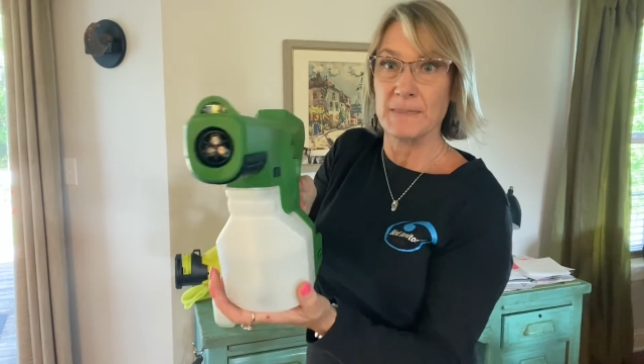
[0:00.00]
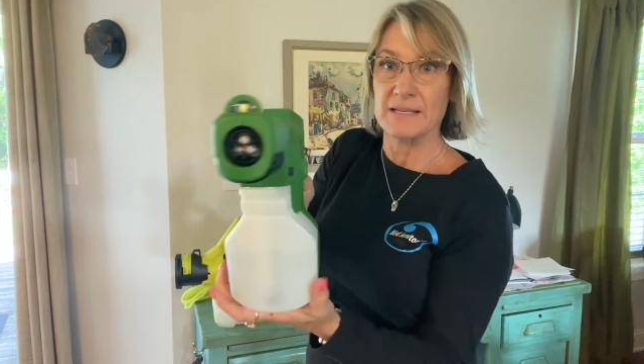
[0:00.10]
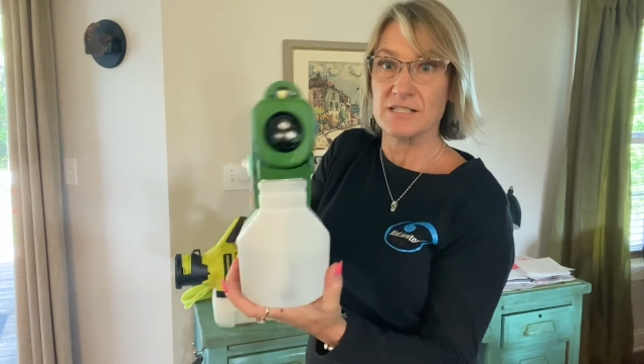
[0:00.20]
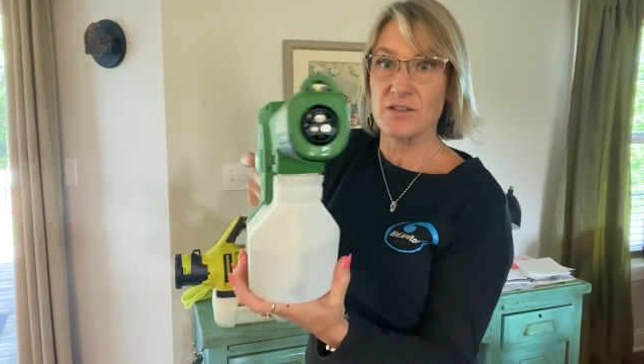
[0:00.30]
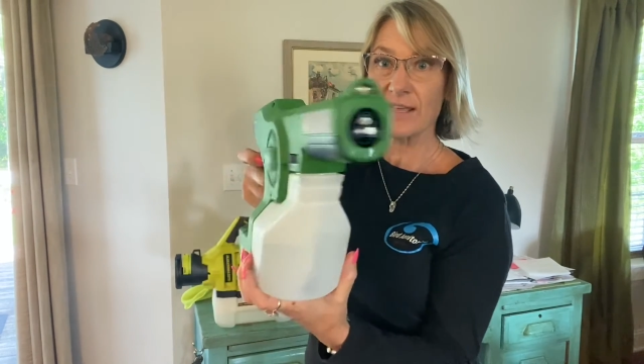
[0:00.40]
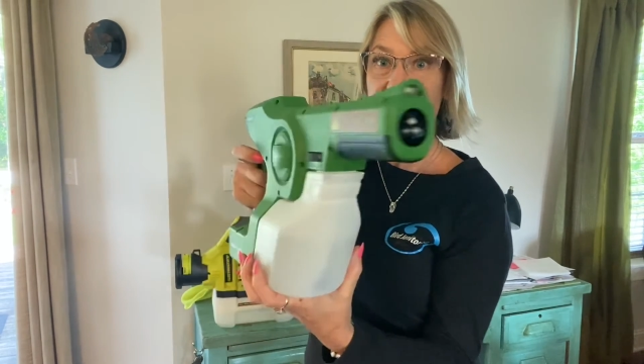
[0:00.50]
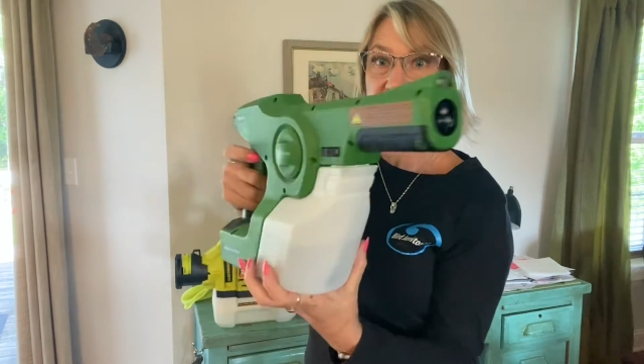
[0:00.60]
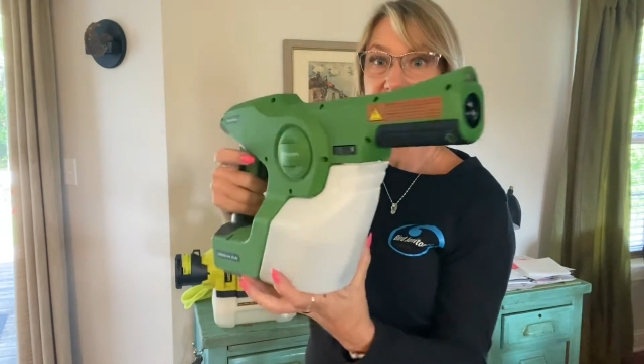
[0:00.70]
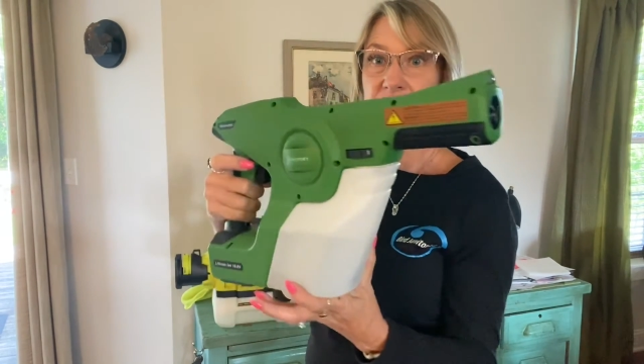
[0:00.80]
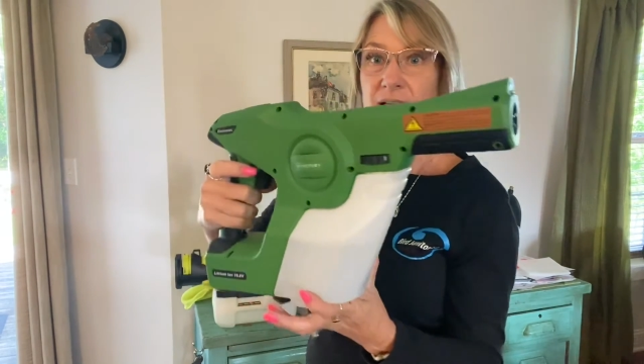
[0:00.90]
So
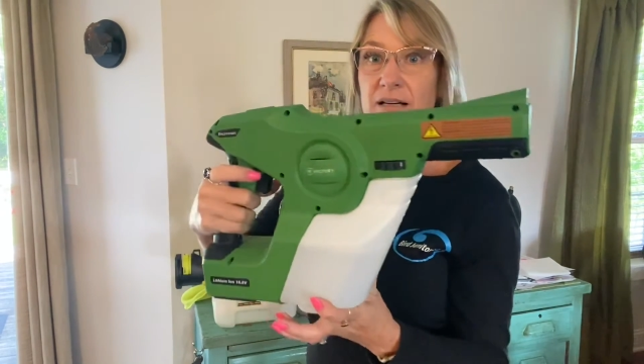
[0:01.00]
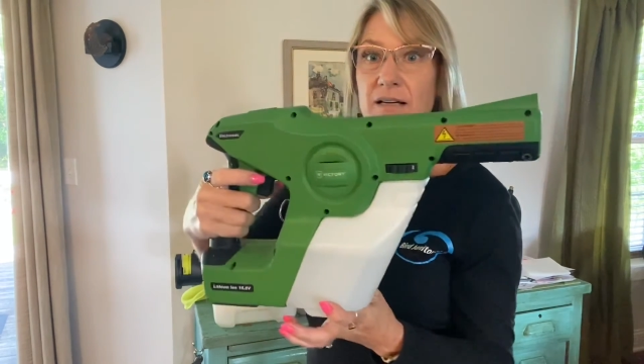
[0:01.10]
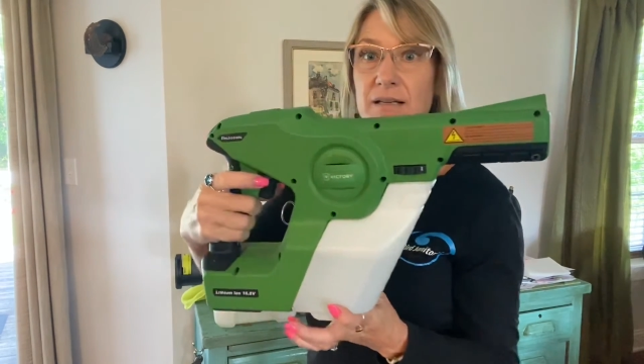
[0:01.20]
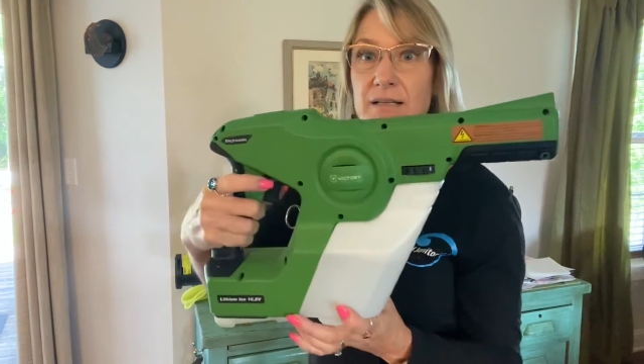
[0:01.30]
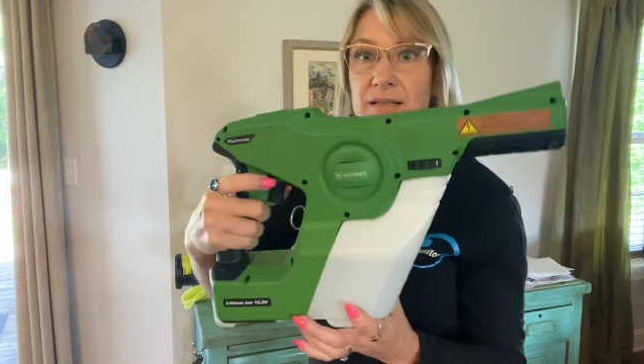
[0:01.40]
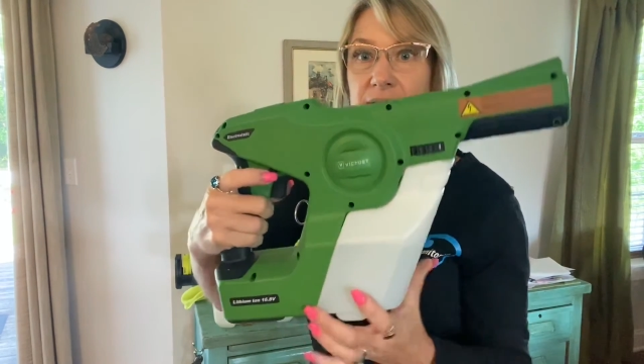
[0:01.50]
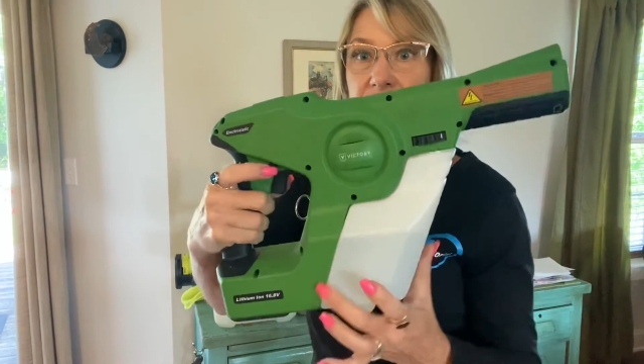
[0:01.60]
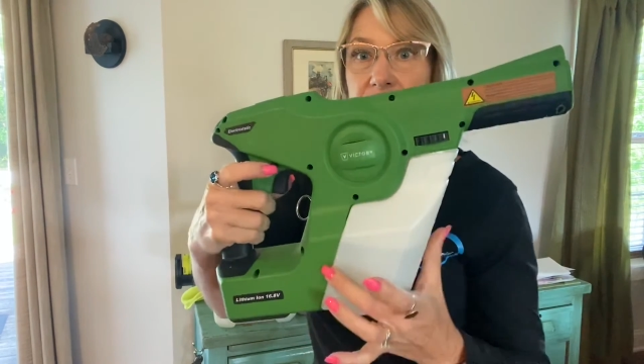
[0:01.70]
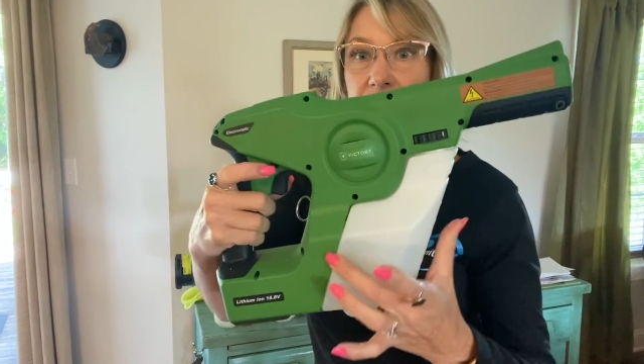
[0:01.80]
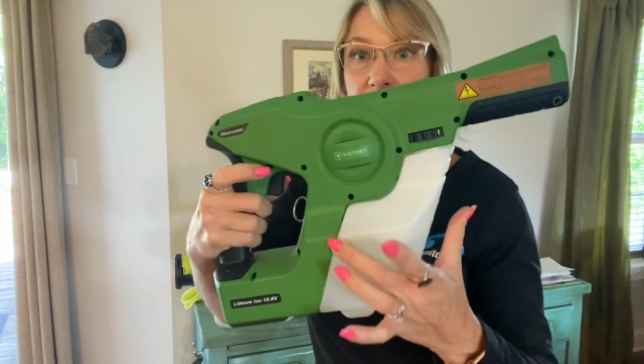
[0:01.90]
that's
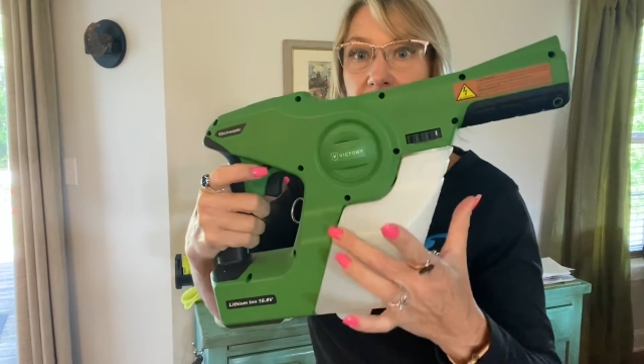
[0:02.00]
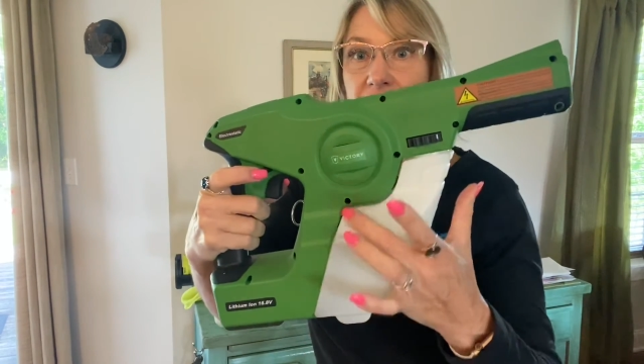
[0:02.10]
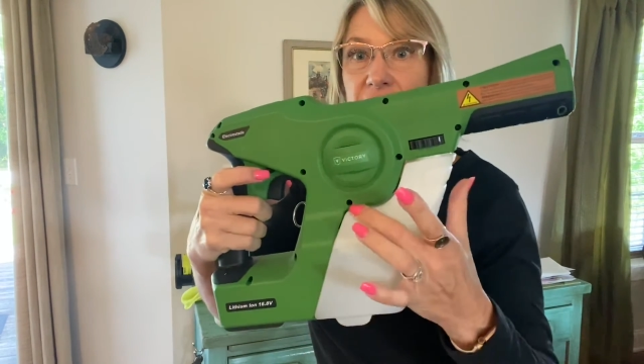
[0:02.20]
on